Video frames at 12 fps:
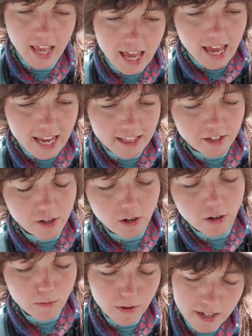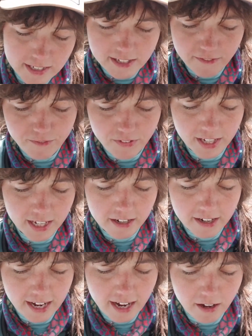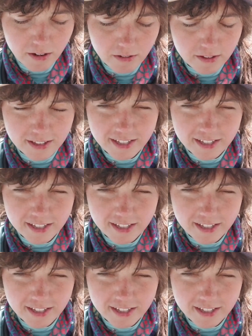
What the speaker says: and the goal was to figure out the